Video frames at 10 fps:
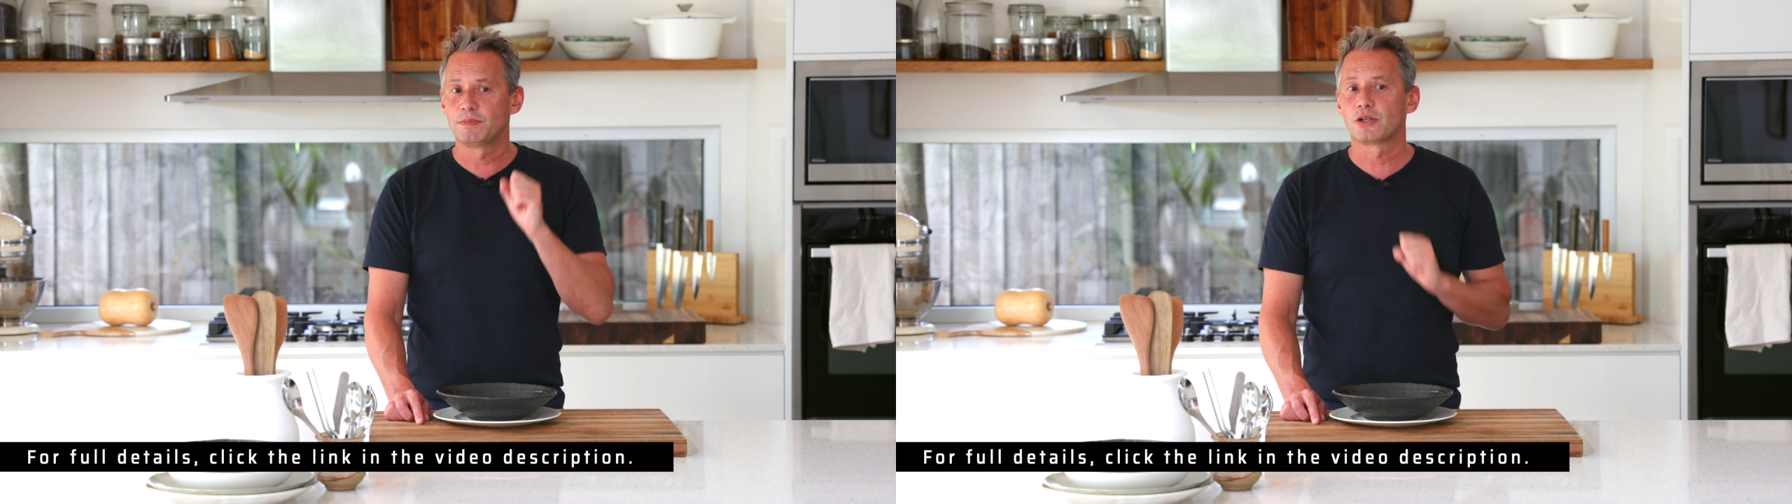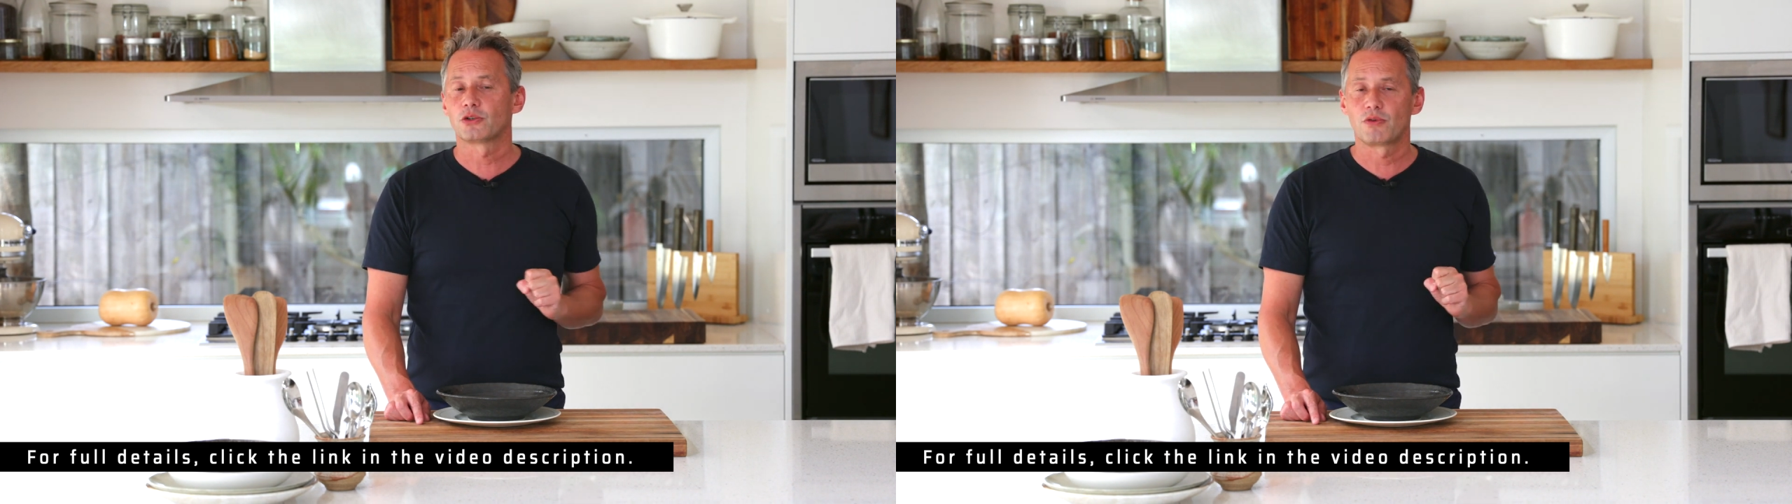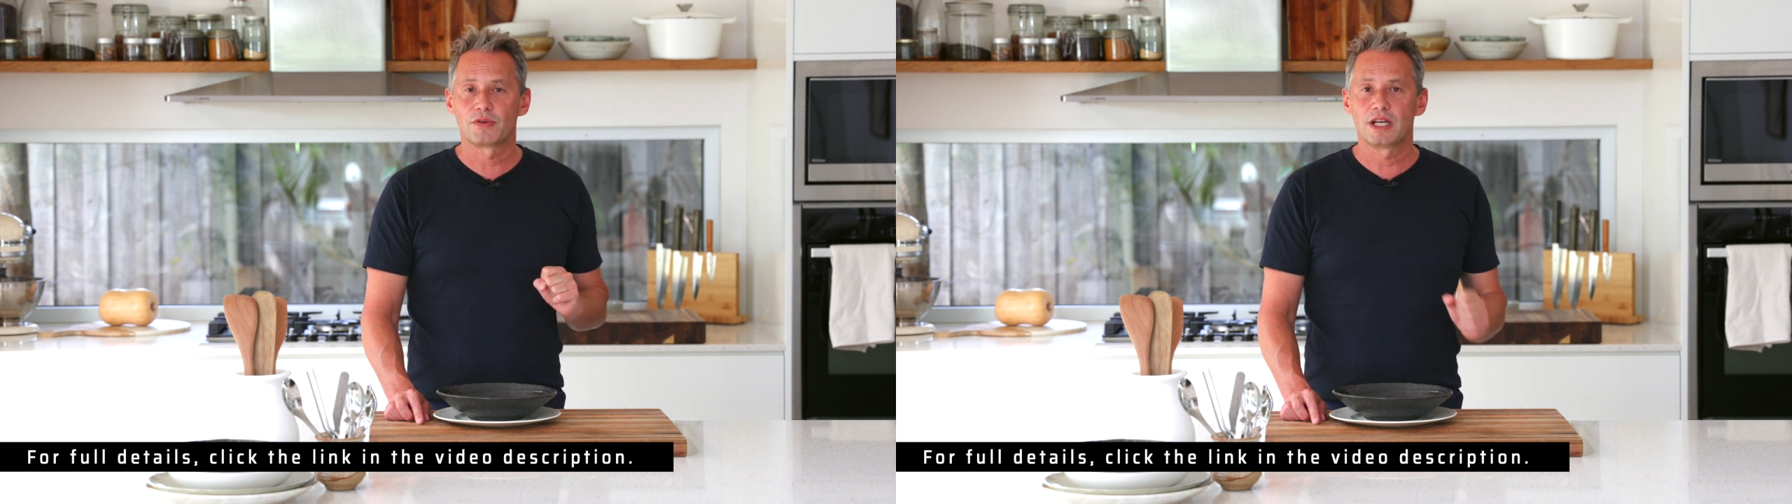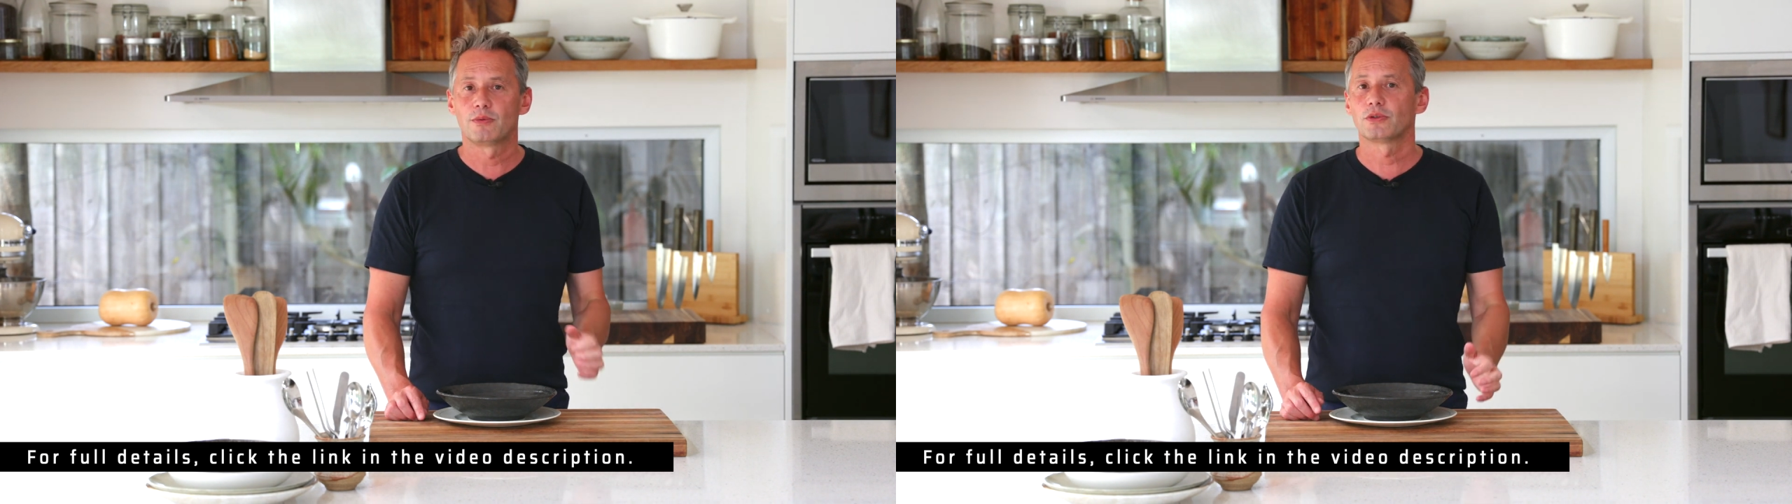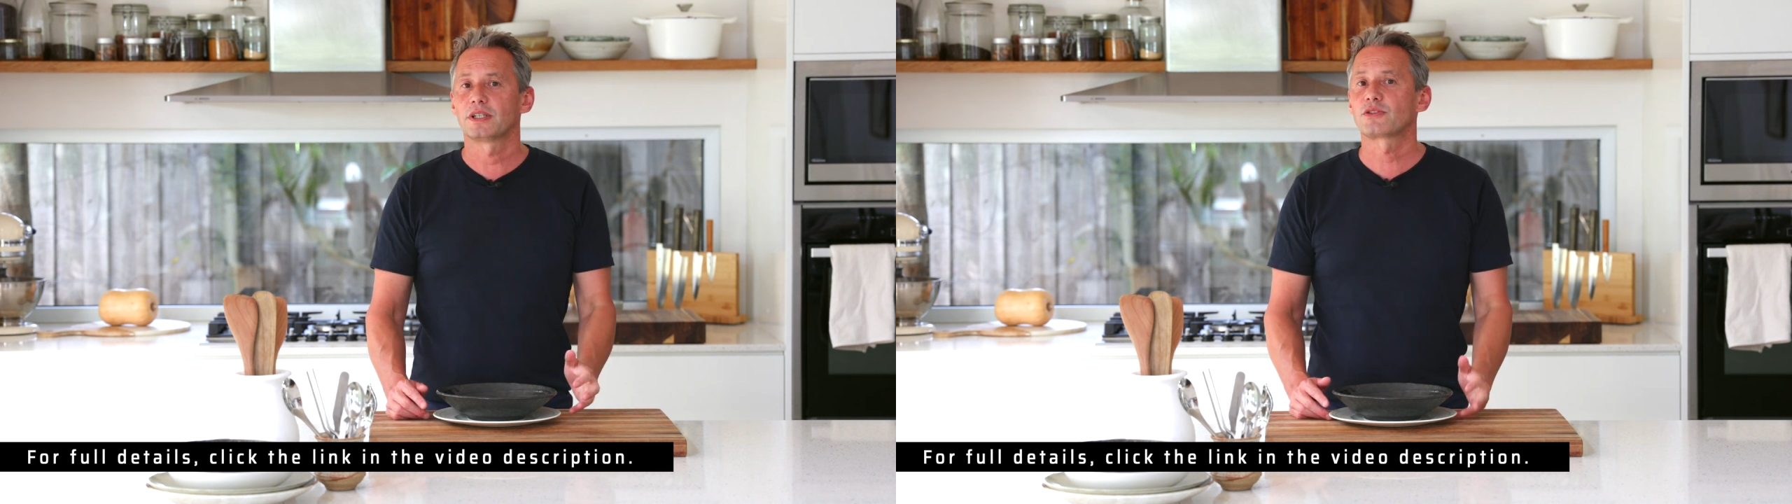because we've
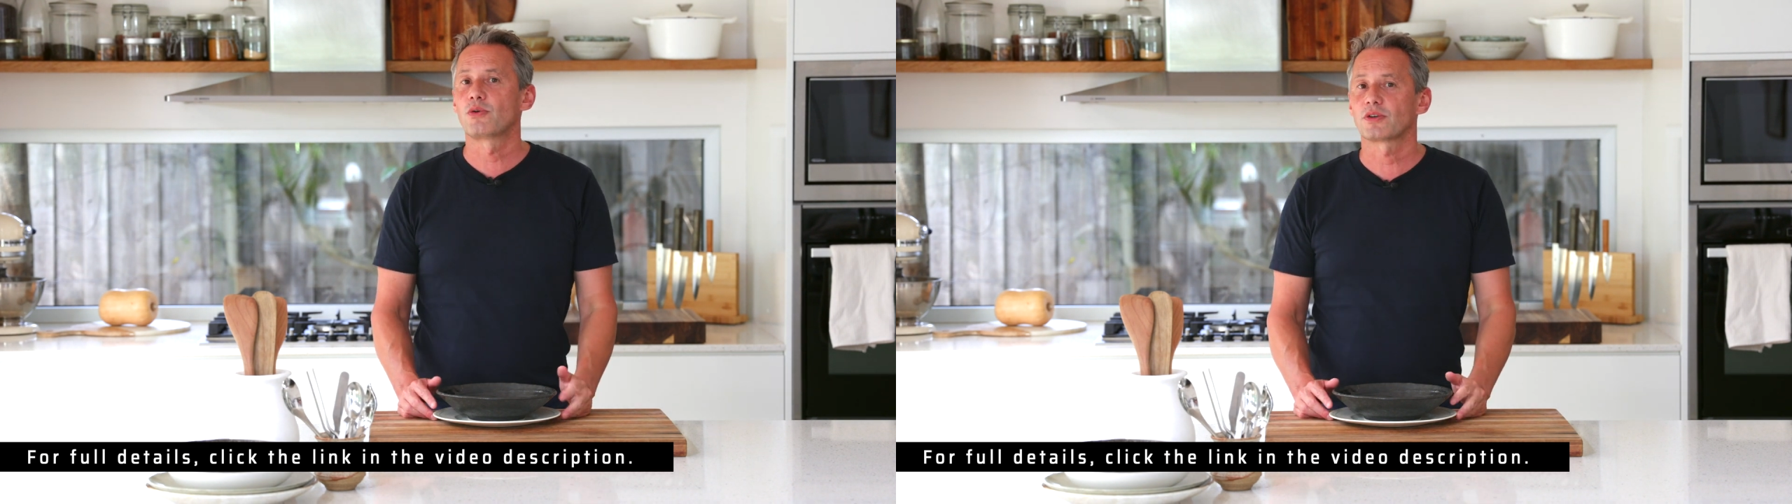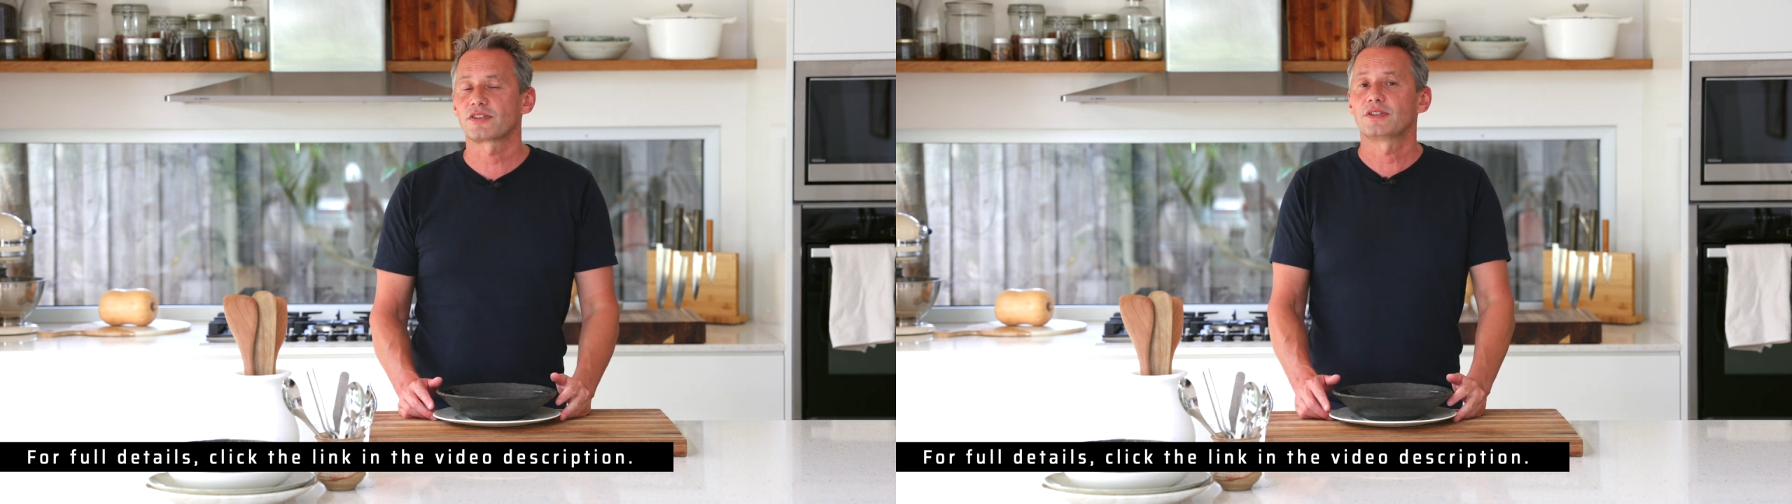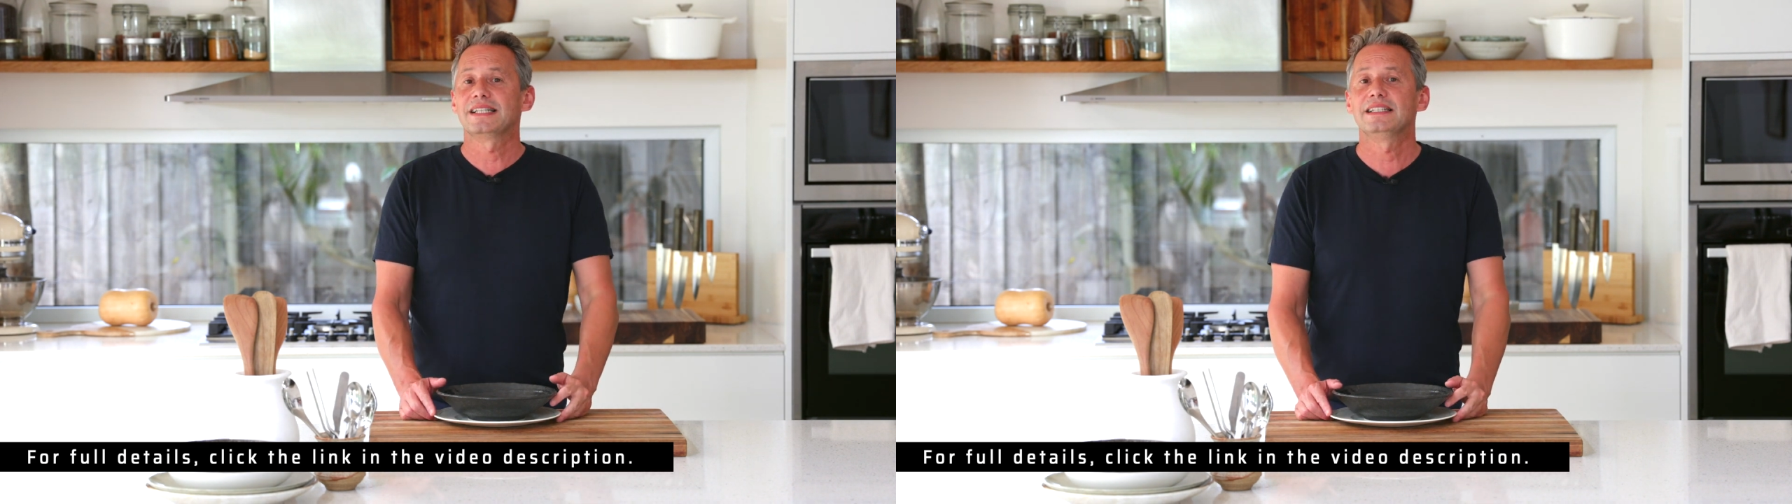labeled that course as an